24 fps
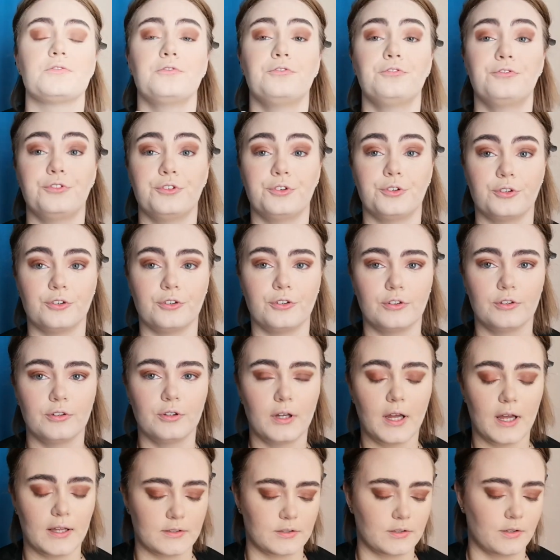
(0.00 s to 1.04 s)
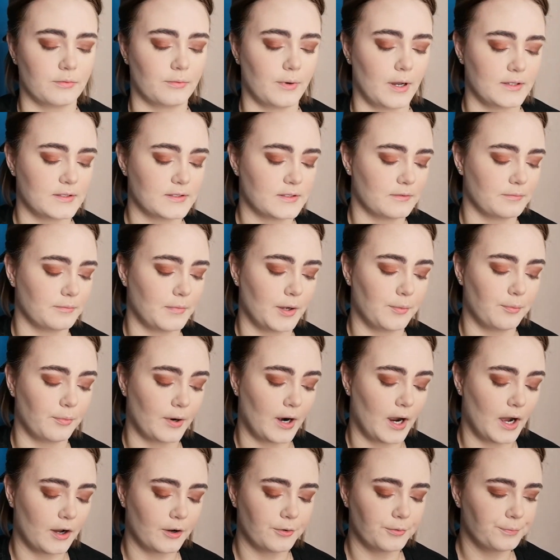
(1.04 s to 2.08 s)
full as the rest of my
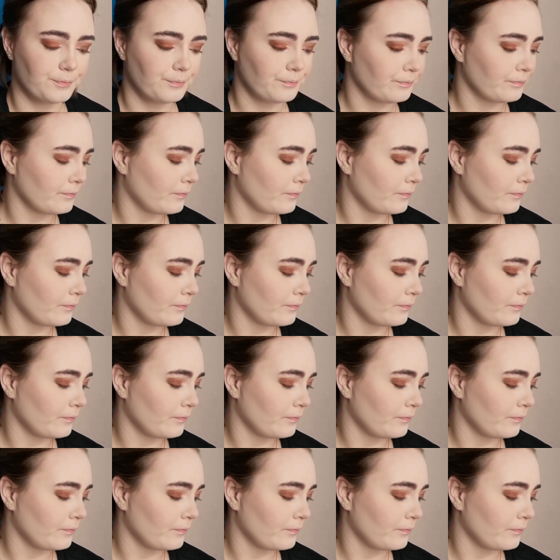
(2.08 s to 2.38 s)
brow